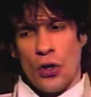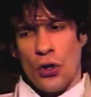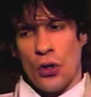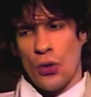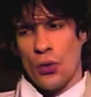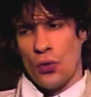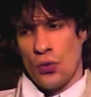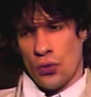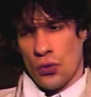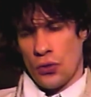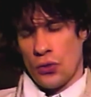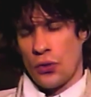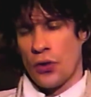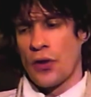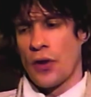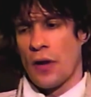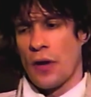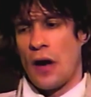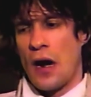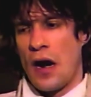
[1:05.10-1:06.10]
Well,
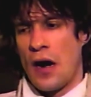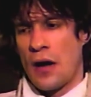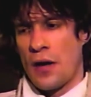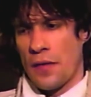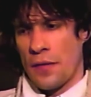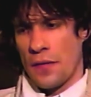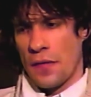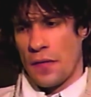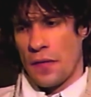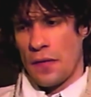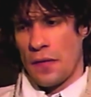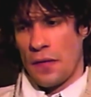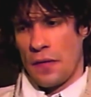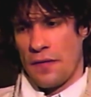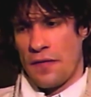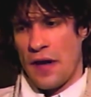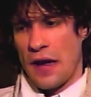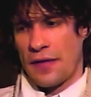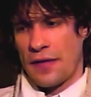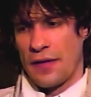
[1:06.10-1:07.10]
there are, in
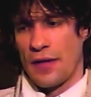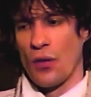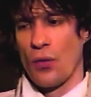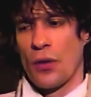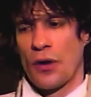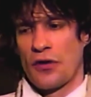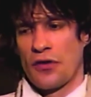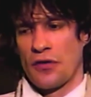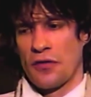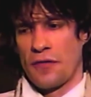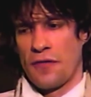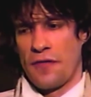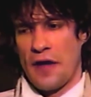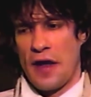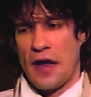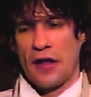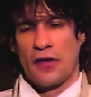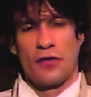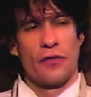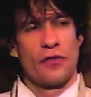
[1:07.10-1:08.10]
fact, the original
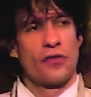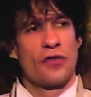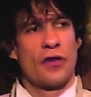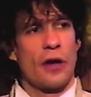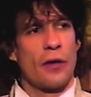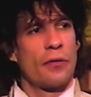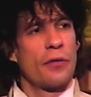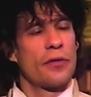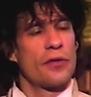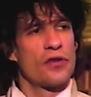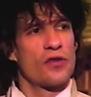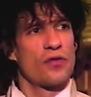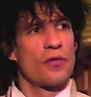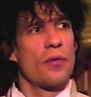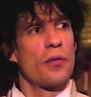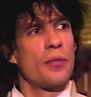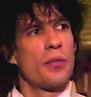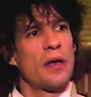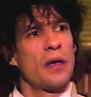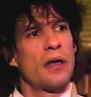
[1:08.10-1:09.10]
fans who stuck with us from
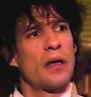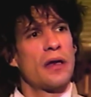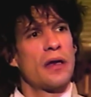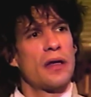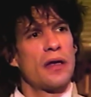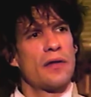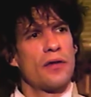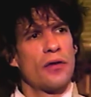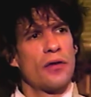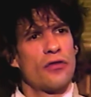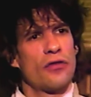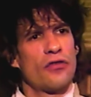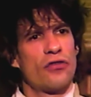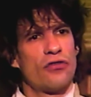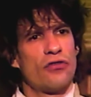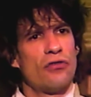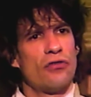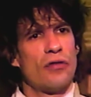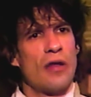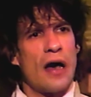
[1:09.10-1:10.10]
the beginning, and there's
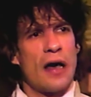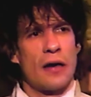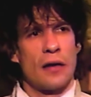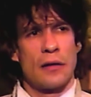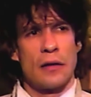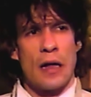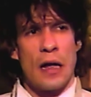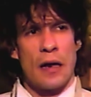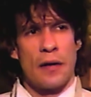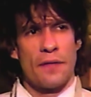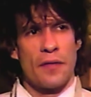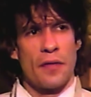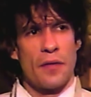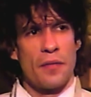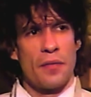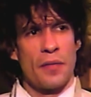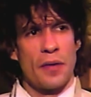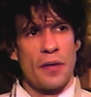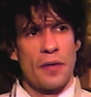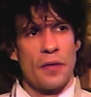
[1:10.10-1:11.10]
not a lot of them,
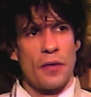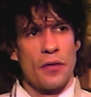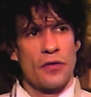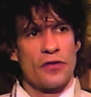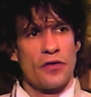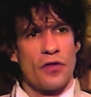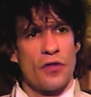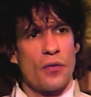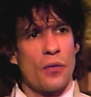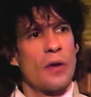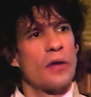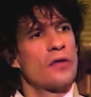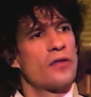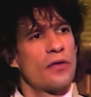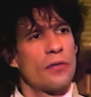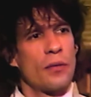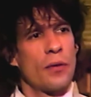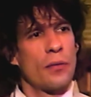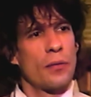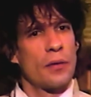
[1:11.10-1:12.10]
but those are the ones that
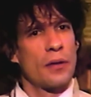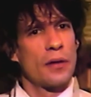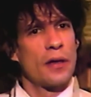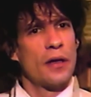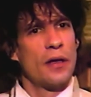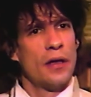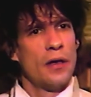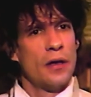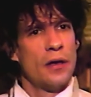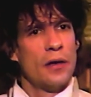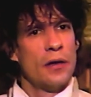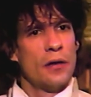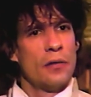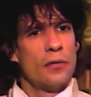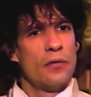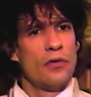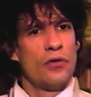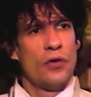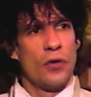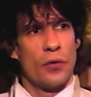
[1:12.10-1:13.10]
we really
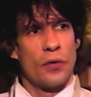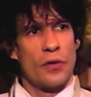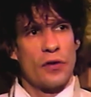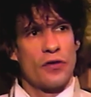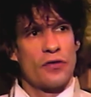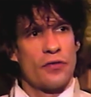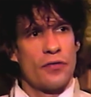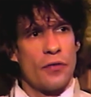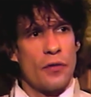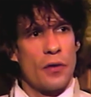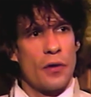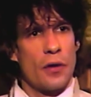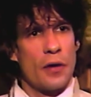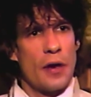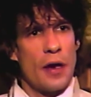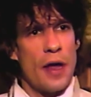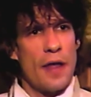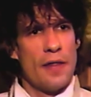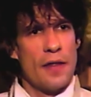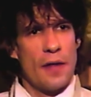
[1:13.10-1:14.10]
do this for.
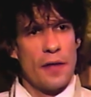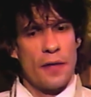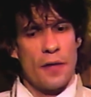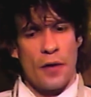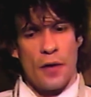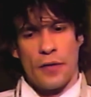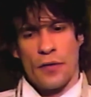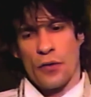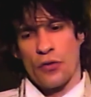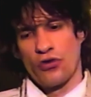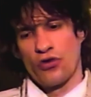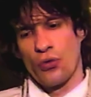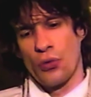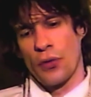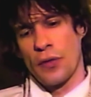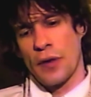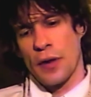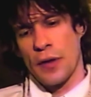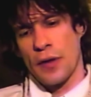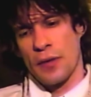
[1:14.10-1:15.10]
And then there are those who were
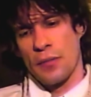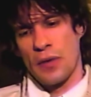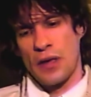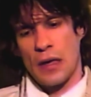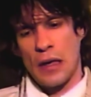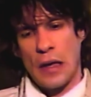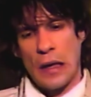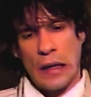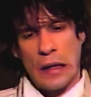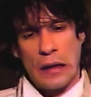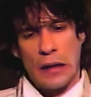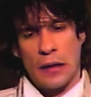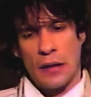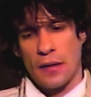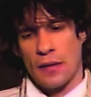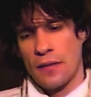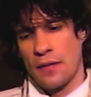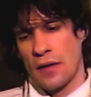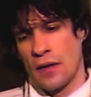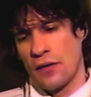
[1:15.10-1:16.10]
there in the beginning
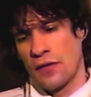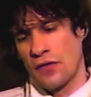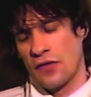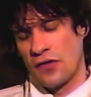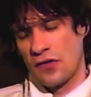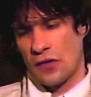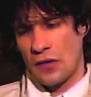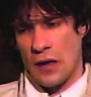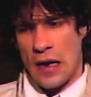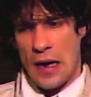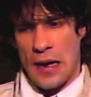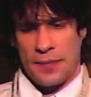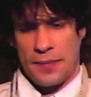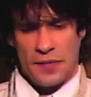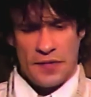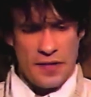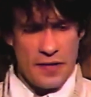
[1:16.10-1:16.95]
and stopped